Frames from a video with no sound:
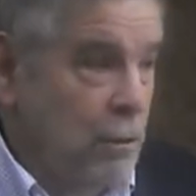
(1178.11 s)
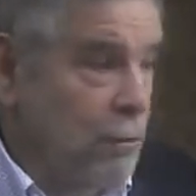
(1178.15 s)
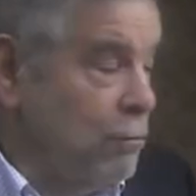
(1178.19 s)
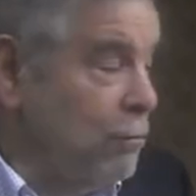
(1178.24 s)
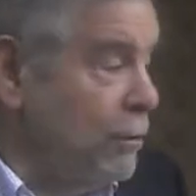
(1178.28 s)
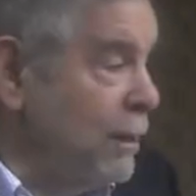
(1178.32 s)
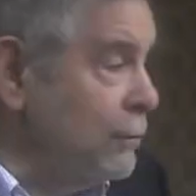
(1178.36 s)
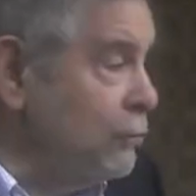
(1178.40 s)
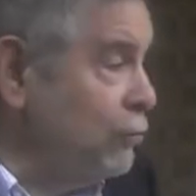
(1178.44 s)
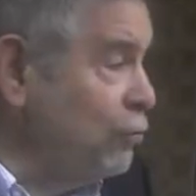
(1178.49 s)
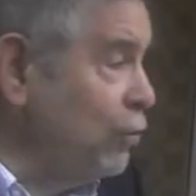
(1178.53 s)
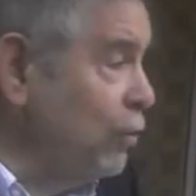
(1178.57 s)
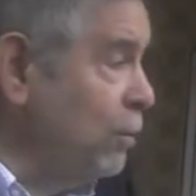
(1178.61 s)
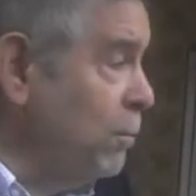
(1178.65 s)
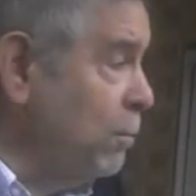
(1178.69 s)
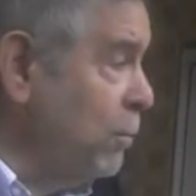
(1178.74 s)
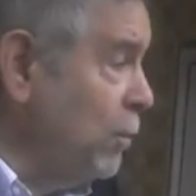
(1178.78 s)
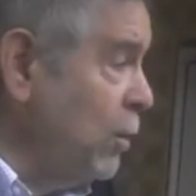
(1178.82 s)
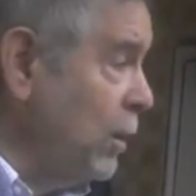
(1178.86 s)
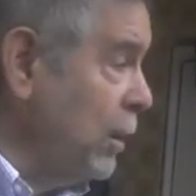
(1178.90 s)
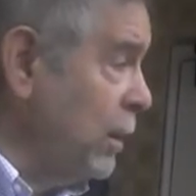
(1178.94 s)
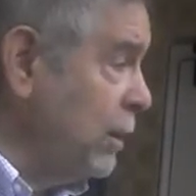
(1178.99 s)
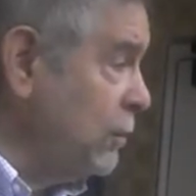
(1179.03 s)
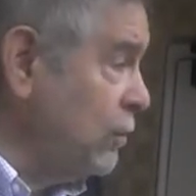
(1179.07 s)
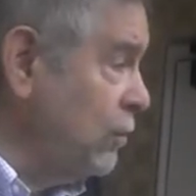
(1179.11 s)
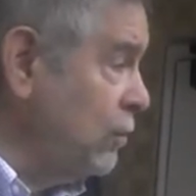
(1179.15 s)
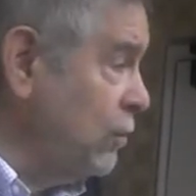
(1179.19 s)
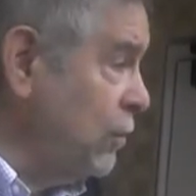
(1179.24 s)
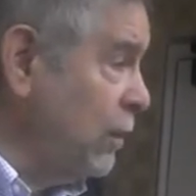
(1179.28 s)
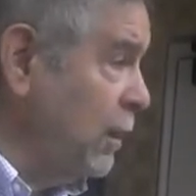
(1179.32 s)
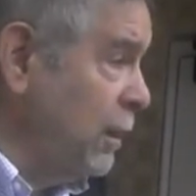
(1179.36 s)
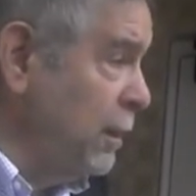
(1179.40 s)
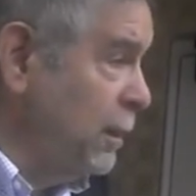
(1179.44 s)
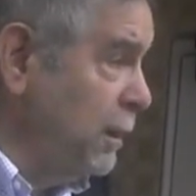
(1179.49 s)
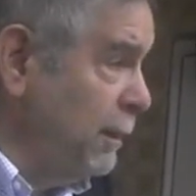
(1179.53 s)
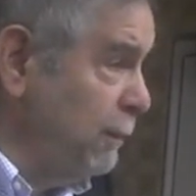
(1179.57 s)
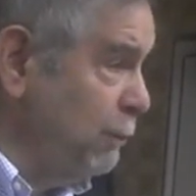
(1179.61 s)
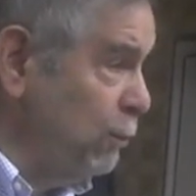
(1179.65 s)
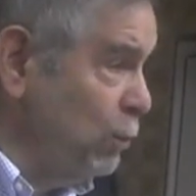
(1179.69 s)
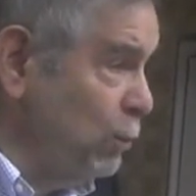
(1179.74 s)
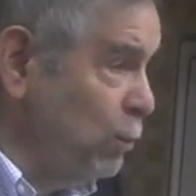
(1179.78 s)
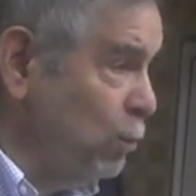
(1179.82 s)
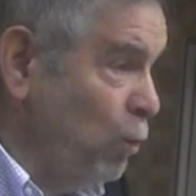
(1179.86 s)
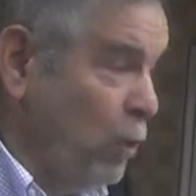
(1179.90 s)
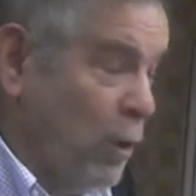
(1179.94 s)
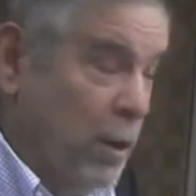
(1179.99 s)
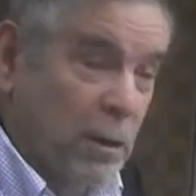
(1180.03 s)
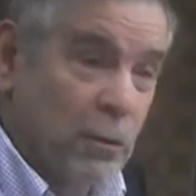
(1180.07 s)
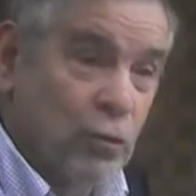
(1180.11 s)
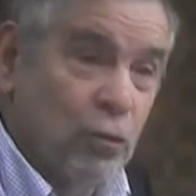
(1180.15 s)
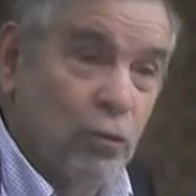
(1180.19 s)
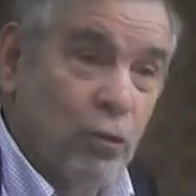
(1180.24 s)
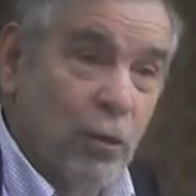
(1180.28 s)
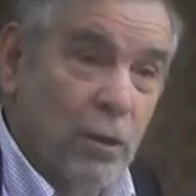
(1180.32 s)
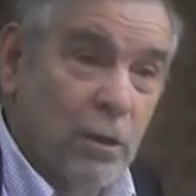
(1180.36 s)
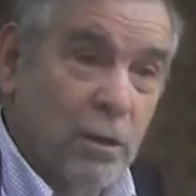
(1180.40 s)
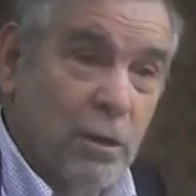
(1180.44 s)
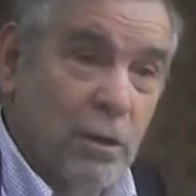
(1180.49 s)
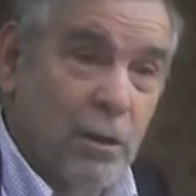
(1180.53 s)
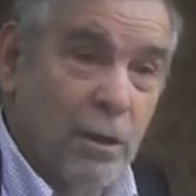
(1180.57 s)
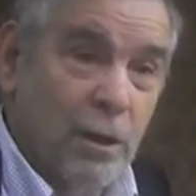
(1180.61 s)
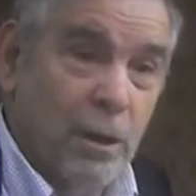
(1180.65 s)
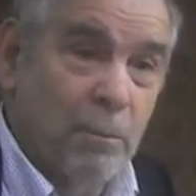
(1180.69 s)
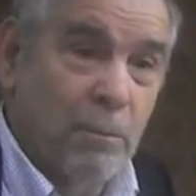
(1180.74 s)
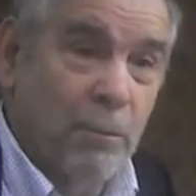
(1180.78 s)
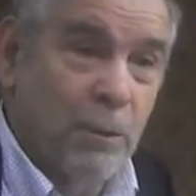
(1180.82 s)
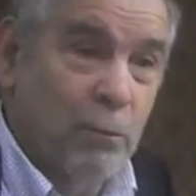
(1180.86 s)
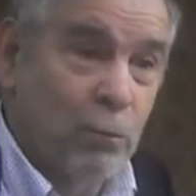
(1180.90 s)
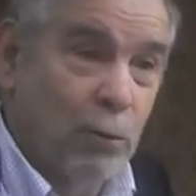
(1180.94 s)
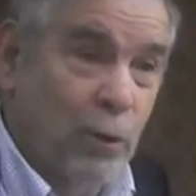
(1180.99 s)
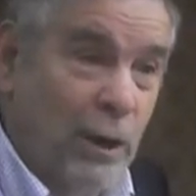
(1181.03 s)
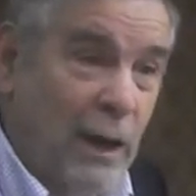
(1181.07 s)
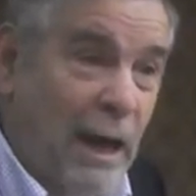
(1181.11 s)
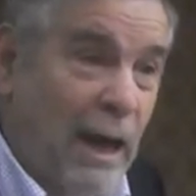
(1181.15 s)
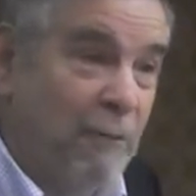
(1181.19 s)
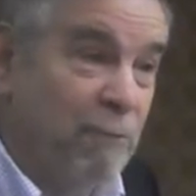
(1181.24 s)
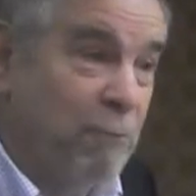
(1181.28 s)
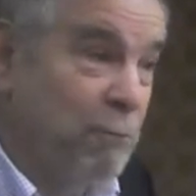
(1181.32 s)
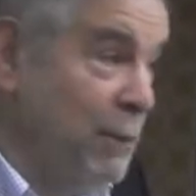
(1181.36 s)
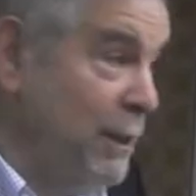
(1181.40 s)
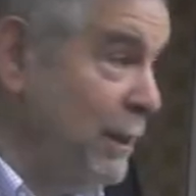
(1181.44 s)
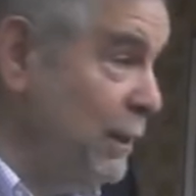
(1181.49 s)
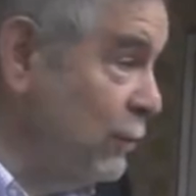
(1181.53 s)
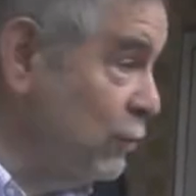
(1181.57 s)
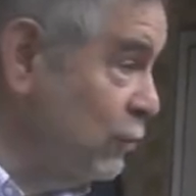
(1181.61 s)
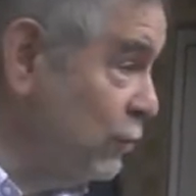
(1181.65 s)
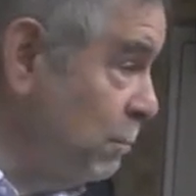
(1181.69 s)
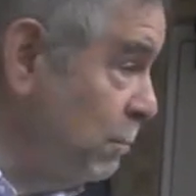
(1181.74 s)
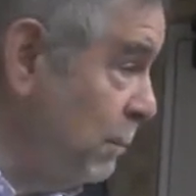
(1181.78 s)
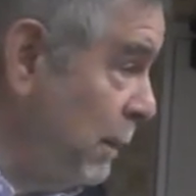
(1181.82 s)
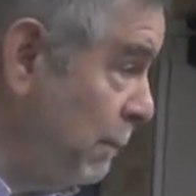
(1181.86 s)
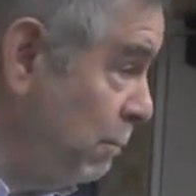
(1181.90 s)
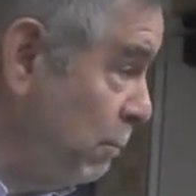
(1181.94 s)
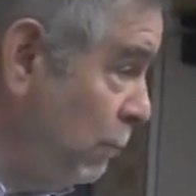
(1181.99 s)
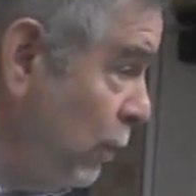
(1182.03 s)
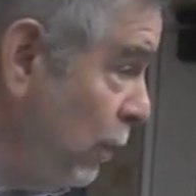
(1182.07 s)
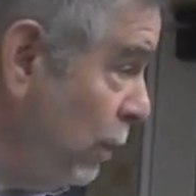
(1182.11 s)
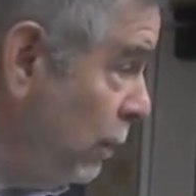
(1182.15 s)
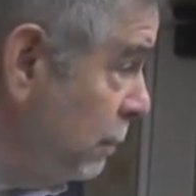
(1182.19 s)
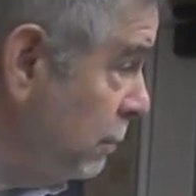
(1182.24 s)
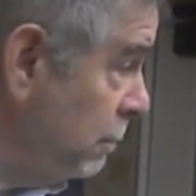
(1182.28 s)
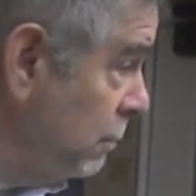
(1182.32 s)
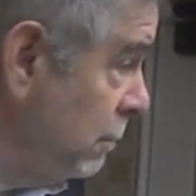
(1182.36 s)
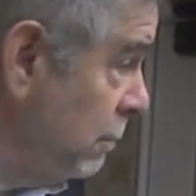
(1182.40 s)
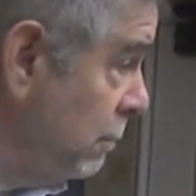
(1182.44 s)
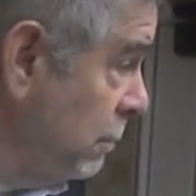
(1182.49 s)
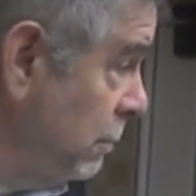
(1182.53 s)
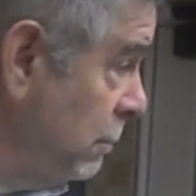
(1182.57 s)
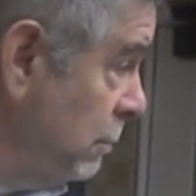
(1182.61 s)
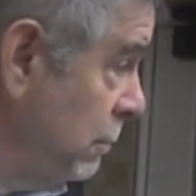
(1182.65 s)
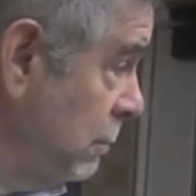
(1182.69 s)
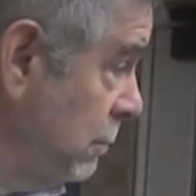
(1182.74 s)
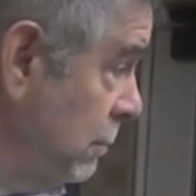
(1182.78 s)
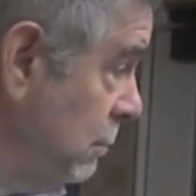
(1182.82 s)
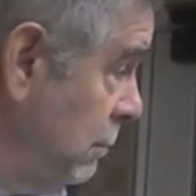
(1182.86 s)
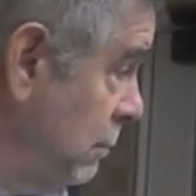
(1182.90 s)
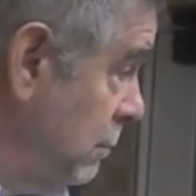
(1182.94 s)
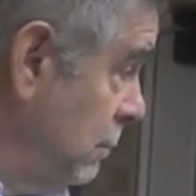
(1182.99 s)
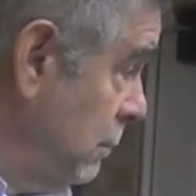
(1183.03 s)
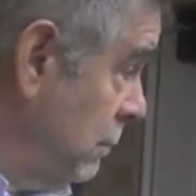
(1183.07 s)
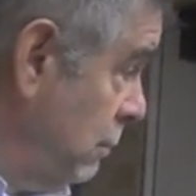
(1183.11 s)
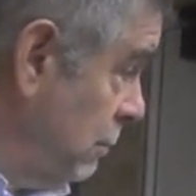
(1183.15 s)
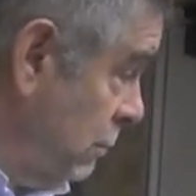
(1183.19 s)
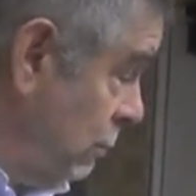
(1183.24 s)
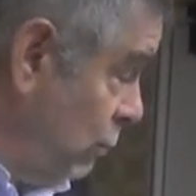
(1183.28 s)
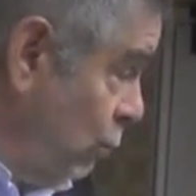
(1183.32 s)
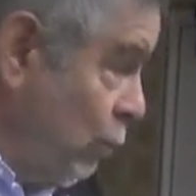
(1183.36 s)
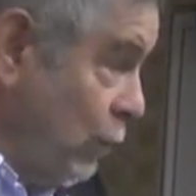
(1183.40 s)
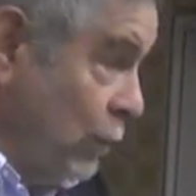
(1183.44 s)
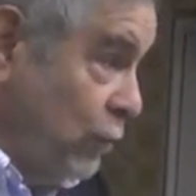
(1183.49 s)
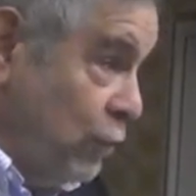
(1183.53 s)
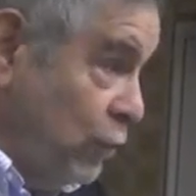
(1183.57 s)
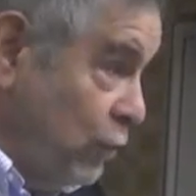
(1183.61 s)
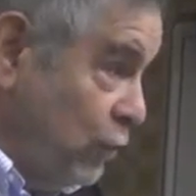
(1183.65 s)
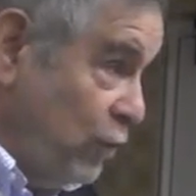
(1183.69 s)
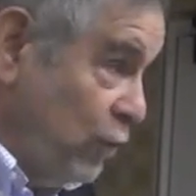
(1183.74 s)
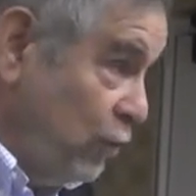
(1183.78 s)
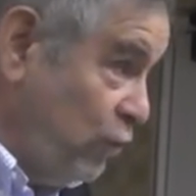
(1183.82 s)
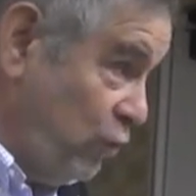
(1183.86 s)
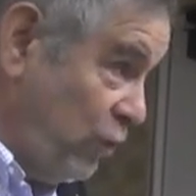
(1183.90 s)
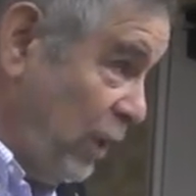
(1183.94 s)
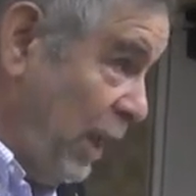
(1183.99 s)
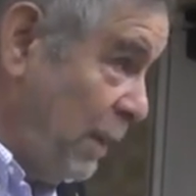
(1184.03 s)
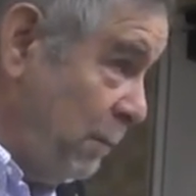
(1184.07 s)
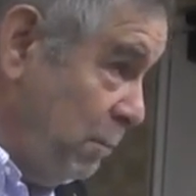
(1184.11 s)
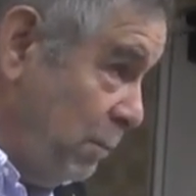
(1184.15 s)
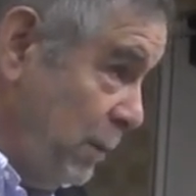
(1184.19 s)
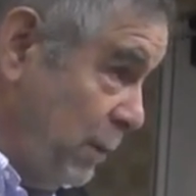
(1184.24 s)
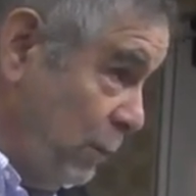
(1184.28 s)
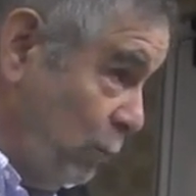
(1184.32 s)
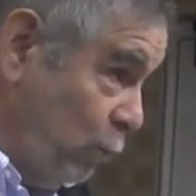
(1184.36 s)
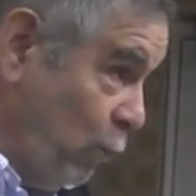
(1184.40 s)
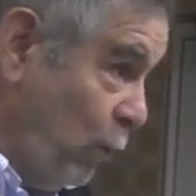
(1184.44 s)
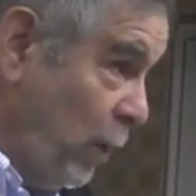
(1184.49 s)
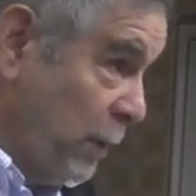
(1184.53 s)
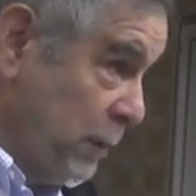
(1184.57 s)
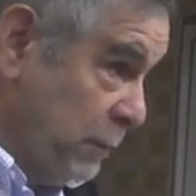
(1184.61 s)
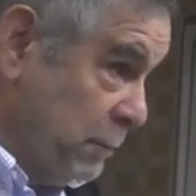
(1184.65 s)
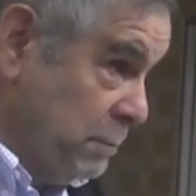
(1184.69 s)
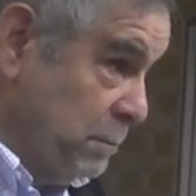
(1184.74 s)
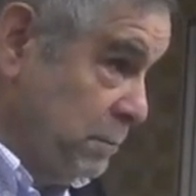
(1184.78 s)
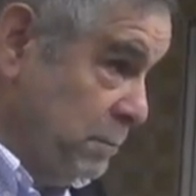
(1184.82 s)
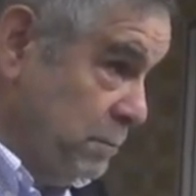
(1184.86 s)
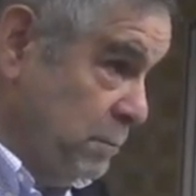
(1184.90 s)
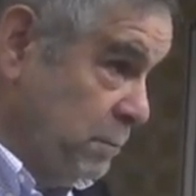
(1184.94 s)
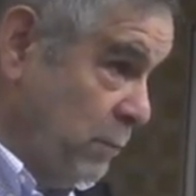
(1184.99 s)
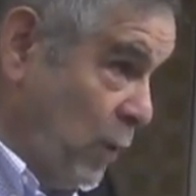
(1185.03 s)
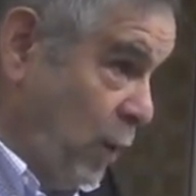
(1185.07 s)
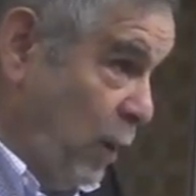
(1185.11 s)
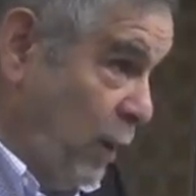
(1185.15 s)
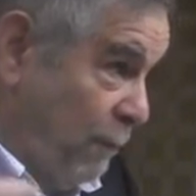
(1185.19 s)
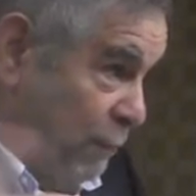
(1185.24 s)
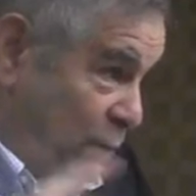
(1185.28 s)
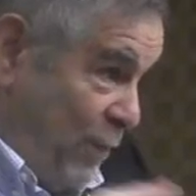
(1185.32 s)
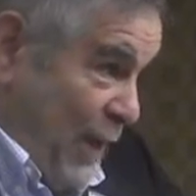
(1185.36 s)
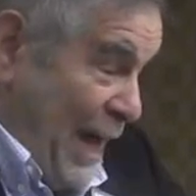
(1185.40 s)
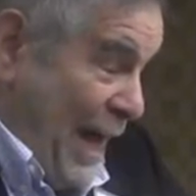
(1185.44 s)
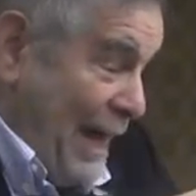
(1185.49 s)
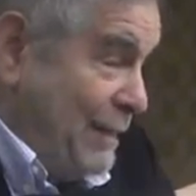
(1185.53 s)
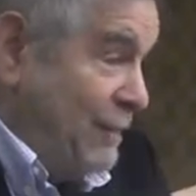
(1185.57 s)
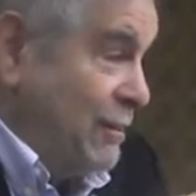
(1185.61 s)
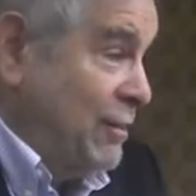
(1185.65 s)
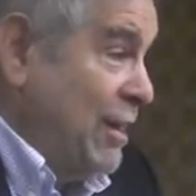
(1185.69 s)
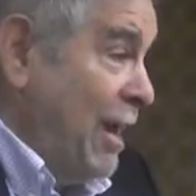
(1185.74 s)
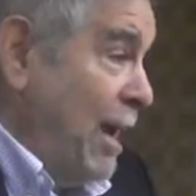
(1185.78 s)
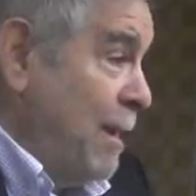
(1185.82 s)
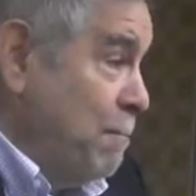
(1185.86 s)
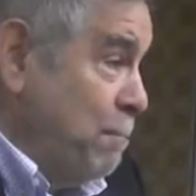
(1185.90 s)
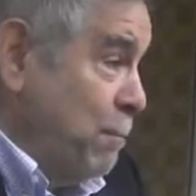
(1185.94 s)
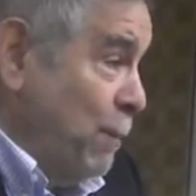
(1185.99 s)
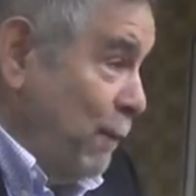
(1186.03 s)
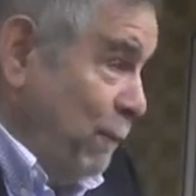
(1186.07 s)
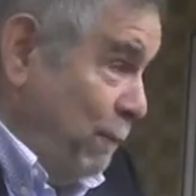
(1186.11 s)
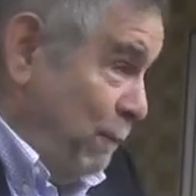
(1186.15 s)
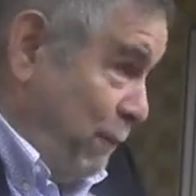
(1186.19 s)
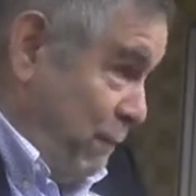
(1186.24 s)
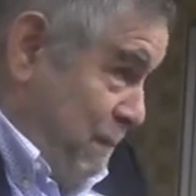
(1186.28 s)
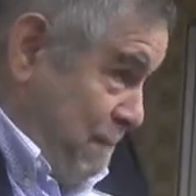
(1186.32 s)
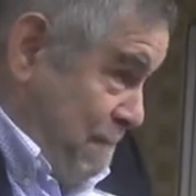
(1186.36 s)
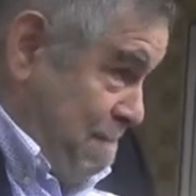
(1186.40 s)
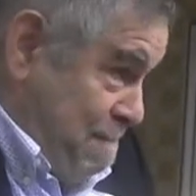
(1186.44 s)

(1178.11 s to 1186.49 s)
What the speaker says: Groucho Marx, I never would want to join a club that would have me as a member, which is a statement, what, of that type of,